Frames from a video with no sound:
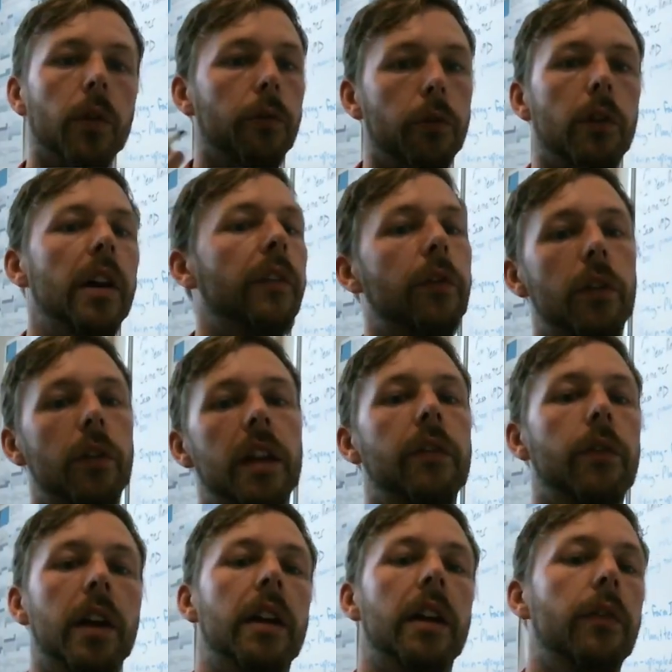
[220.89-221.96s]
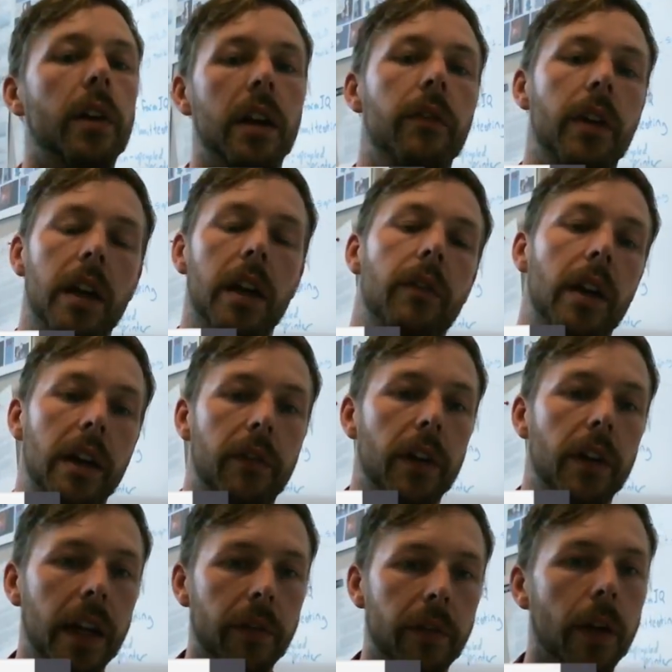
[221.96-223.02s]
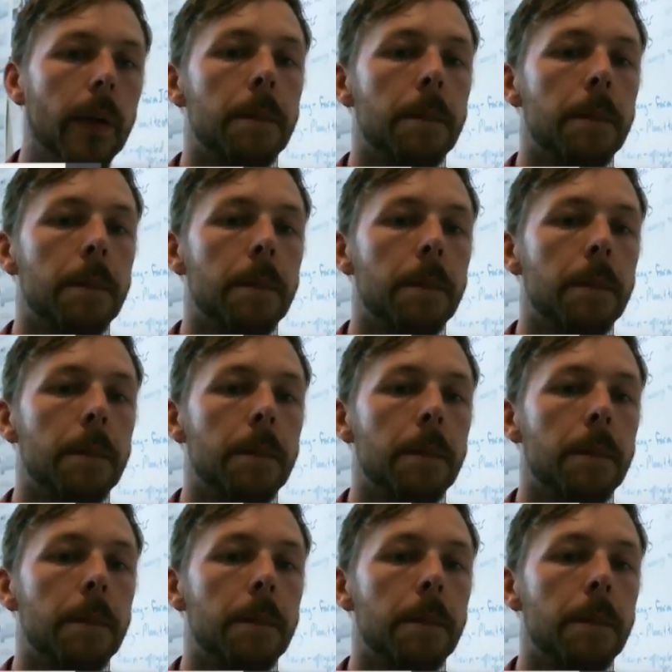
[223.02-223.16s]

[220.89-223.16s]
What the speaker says: forever and ever and ever and ever and ever and ever and ever.